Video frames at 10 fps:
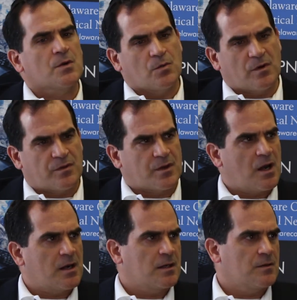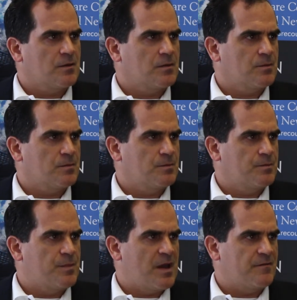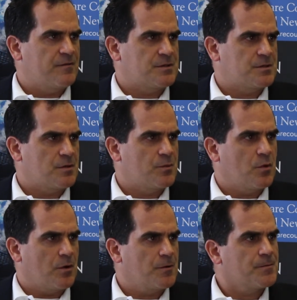with cutting the benefits to the poor.